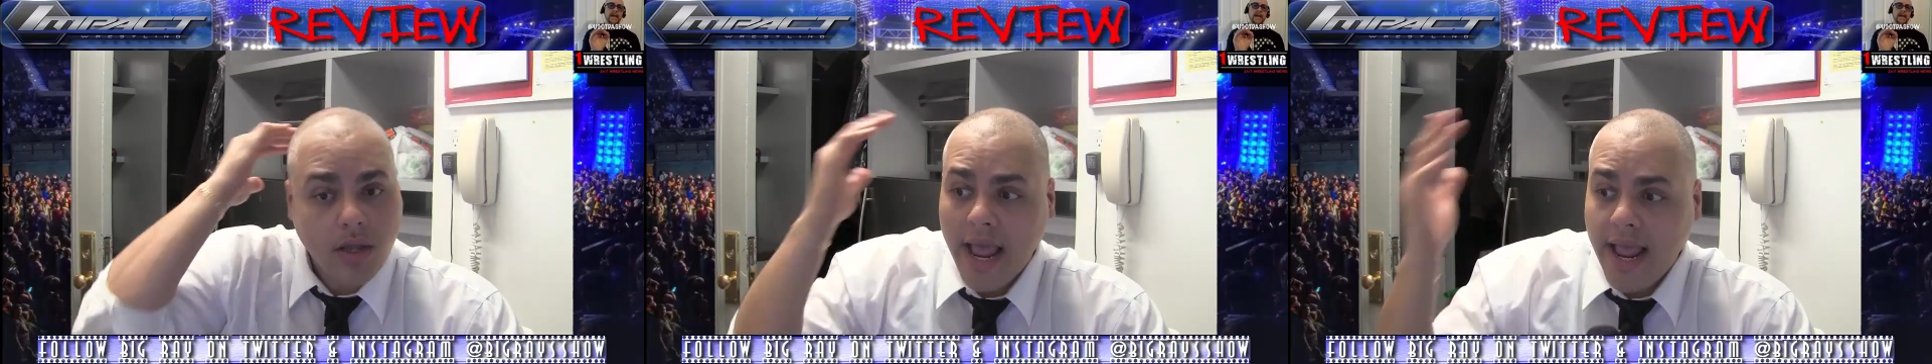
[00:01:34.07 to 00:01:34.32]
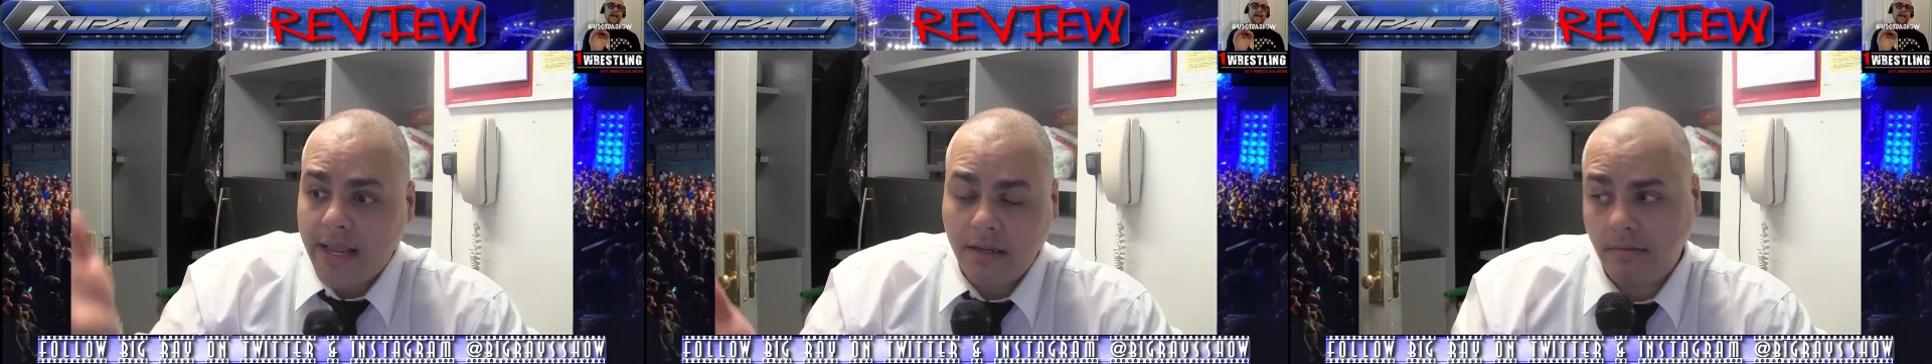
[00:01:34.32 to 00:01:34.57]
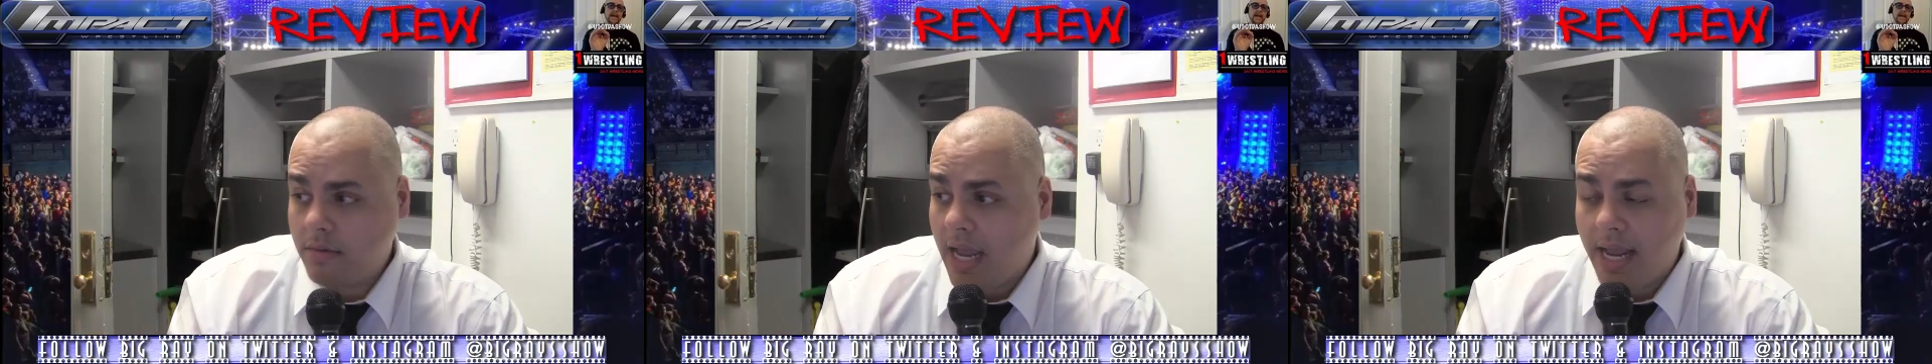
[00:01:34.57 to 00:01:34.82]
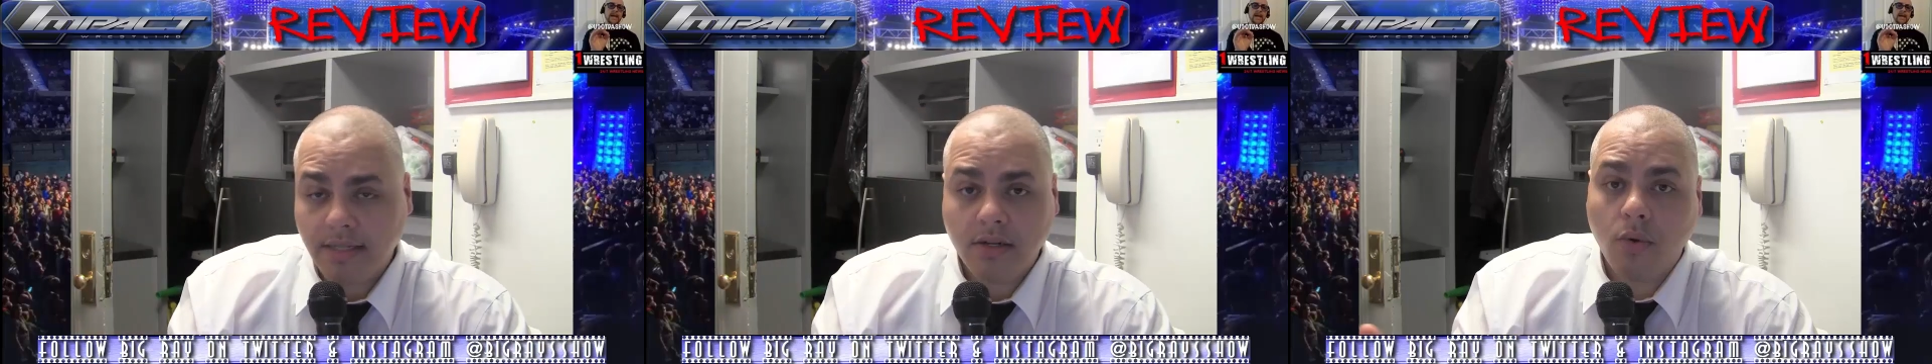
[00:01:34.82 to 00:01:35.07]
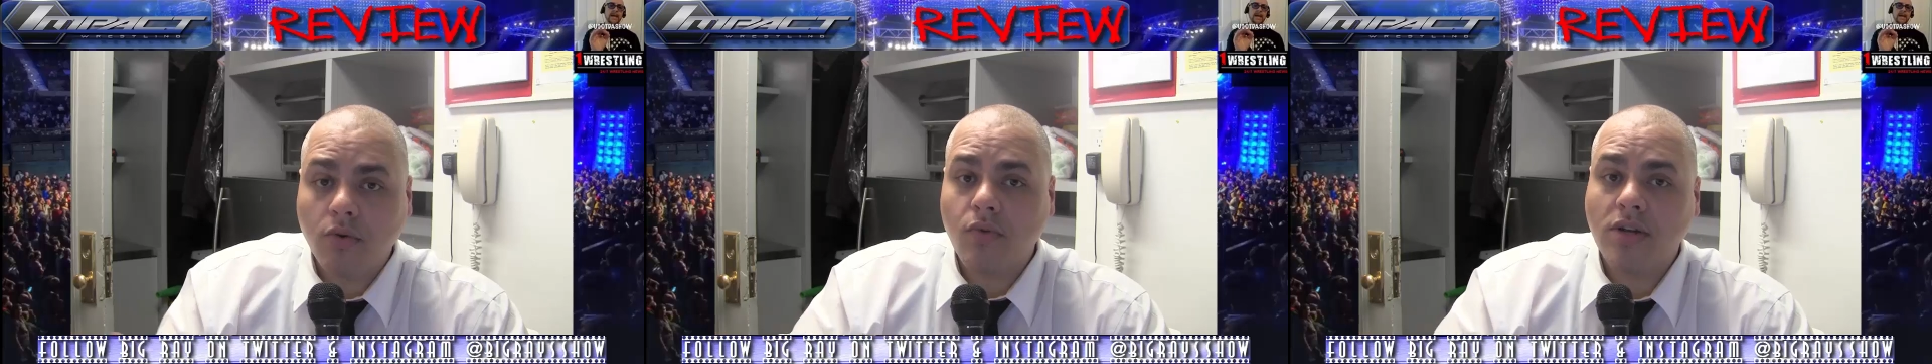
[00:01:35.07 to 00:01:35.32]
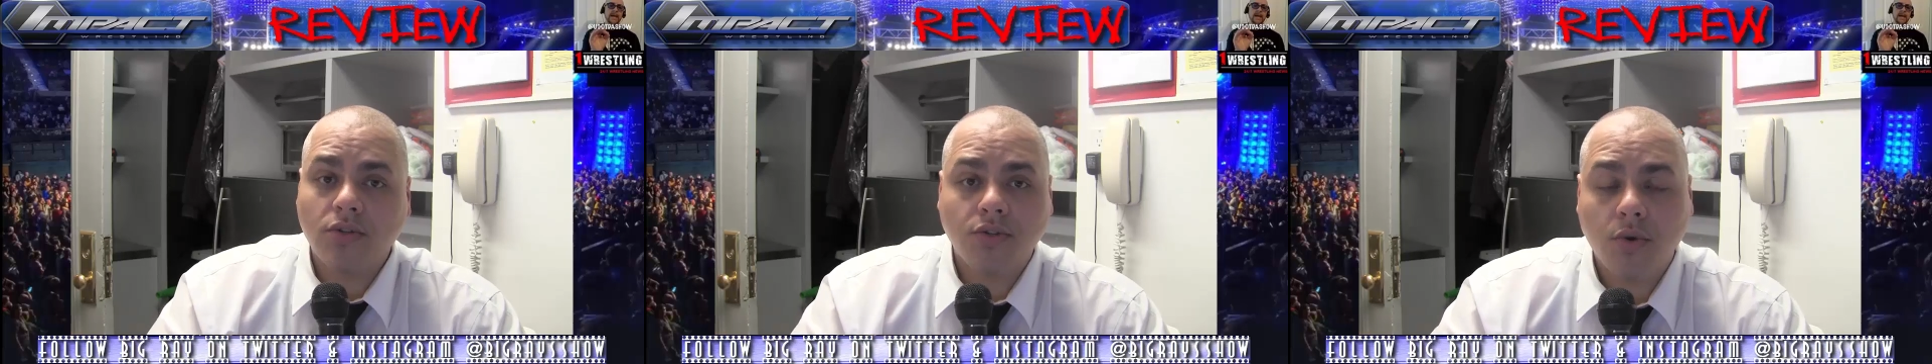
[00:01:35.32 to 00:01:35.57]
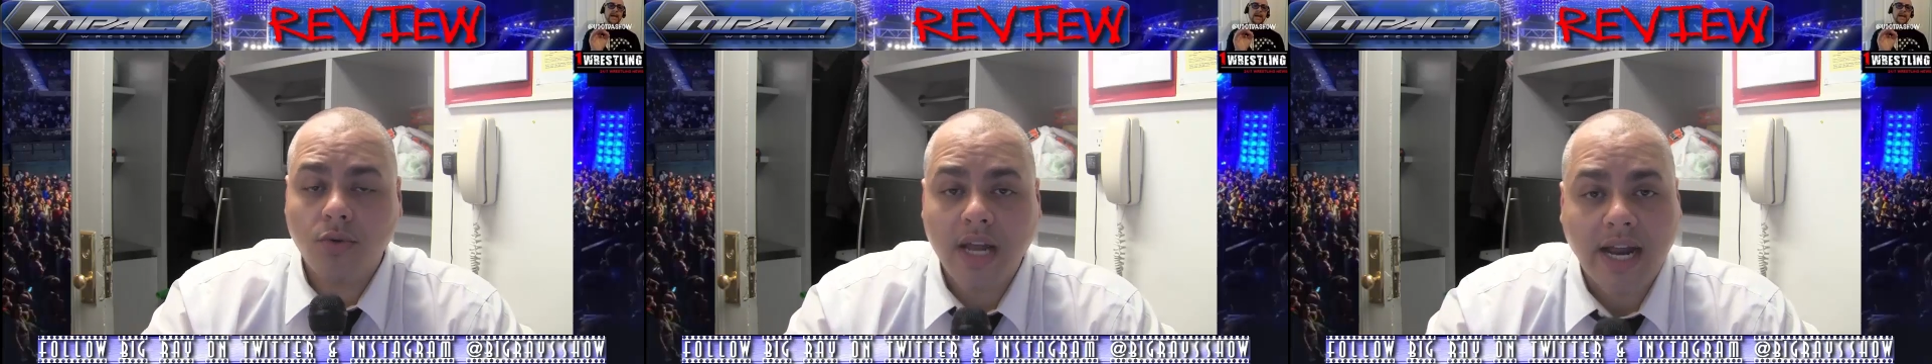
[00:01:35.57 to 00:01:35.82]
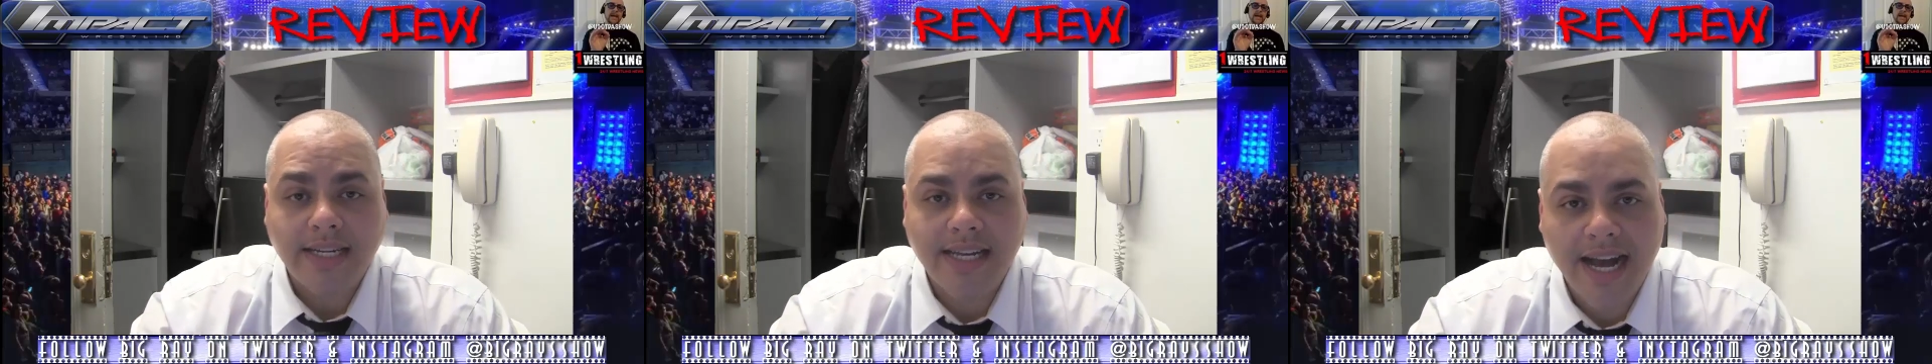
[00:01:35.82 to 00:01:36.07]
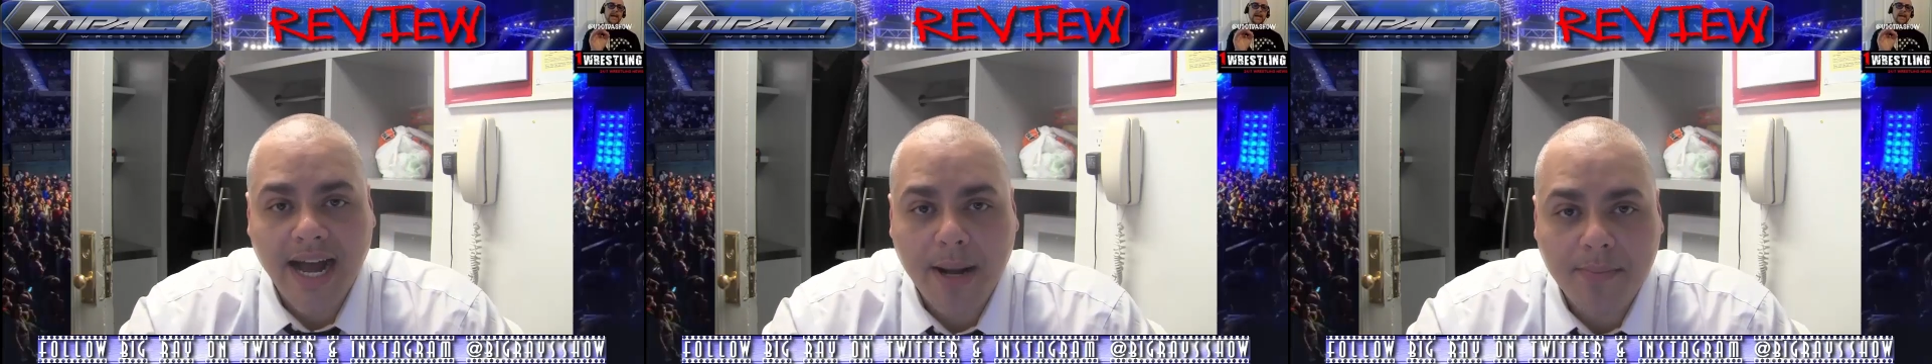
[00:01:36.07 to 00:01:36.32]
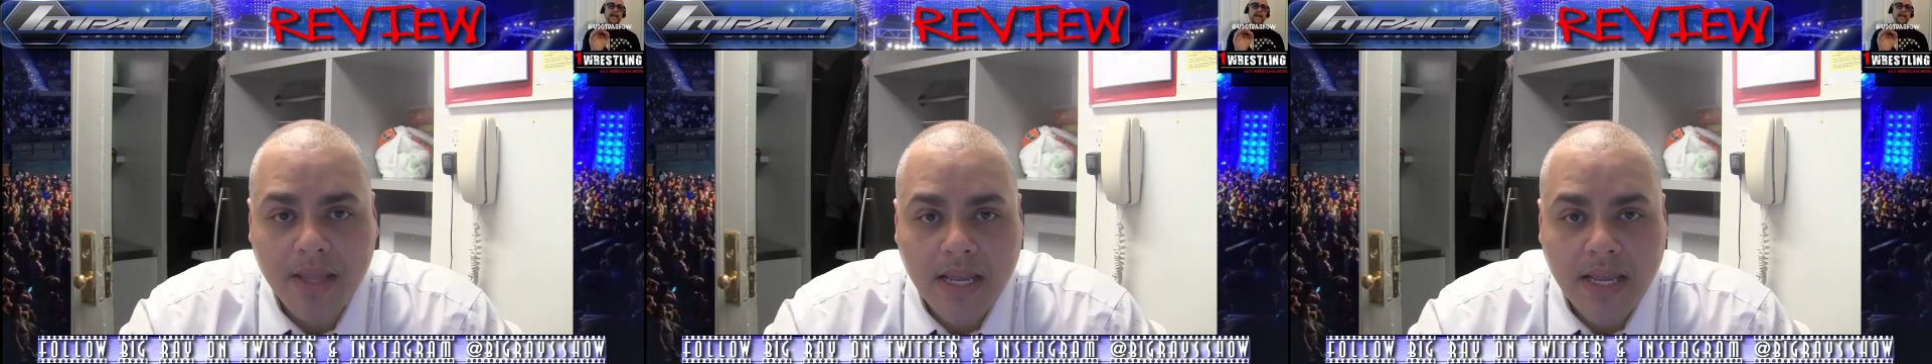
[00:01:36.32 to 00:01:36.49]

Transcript: hey, guys, go to WrestleZone.com.